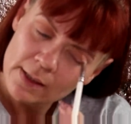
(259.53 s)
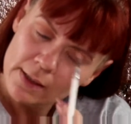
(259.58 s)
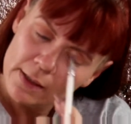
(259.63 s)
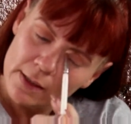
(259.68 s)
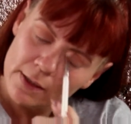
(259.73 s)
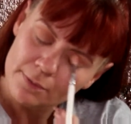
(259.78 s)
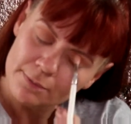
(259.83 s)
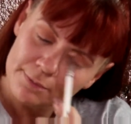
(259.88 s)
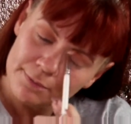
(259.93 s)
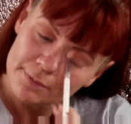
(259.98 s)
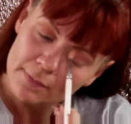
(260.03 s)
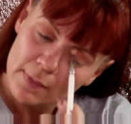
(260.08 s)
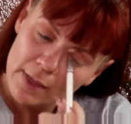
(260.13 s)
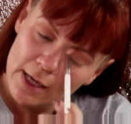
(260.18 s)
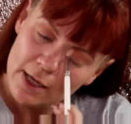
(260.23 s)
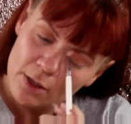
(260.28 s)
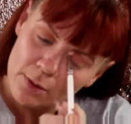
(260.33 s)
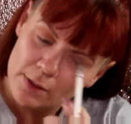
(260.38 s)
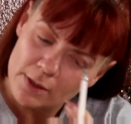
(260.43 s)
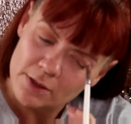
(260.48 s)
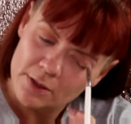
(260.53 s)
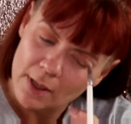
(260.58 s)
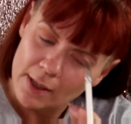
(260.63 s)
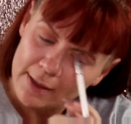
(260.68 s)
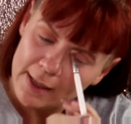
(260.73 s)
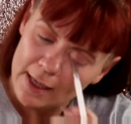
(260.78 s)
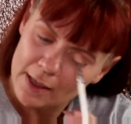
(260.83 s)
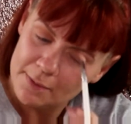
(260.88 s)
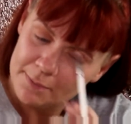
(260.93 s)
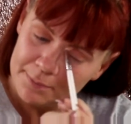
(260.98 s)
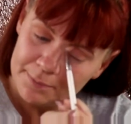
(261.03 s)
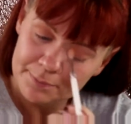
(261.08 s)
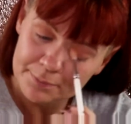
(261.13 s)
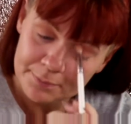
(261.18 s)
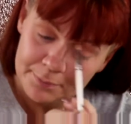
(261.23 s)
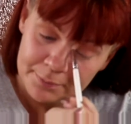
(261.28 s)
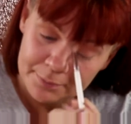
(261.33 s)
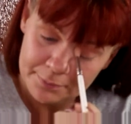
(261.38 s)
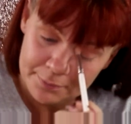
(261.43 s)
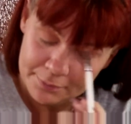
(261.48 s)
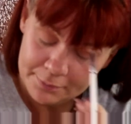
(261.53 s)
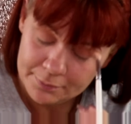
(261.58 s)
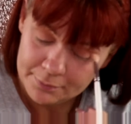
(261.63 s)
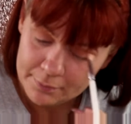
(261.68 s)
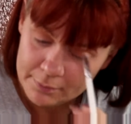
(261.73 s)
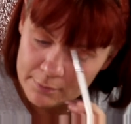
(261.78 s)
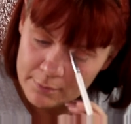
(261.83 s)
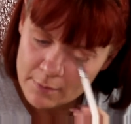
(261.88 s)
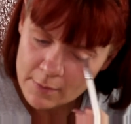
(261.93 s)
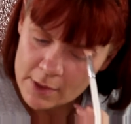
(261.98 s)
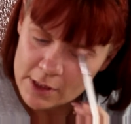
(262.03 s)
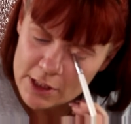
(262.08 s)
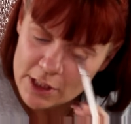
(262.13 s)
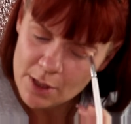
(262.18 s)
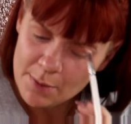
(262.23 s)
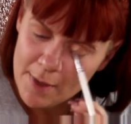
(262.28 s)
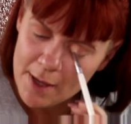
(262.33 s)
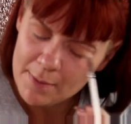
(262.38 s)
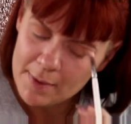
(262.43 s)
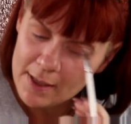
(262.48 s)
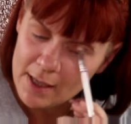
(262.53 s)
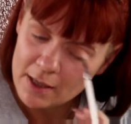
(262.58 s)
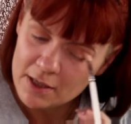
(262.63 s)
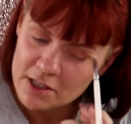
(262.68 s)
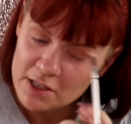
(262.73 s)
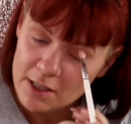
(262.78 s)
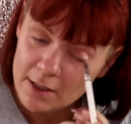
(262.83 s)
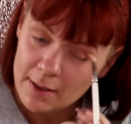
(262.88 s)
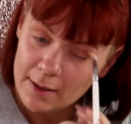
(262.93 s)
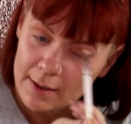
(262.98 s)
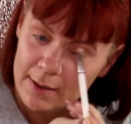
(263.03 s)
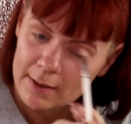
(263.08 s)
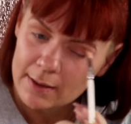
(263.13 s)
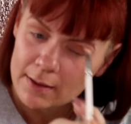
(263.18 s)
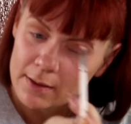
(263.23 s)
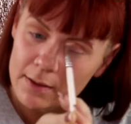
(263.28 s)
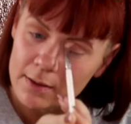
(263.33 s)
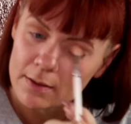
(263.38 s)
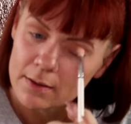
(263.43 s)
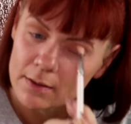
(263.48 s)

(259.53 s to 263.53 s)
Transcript: you know, I don't want to do all that. So maybe next year.